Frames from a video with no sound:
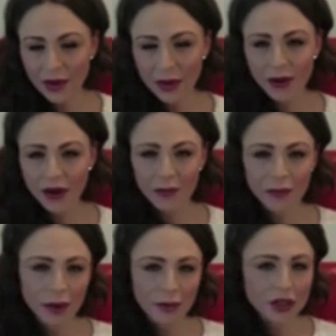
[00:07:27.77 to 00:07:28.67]
I'm
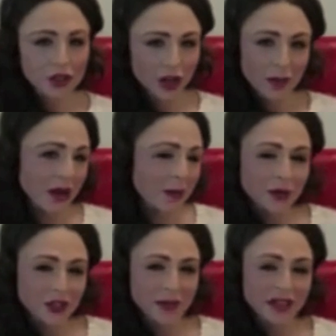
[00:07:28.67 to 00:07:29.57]
not sure how
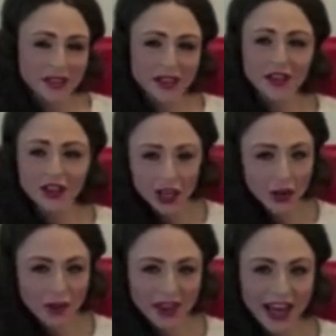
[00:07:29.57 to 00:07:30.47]
much I meant to
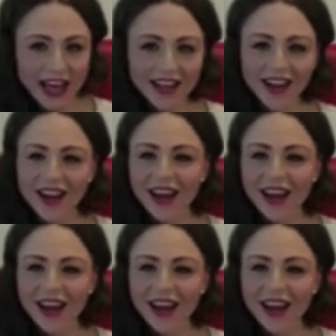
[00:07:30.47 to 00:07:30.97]
share with that.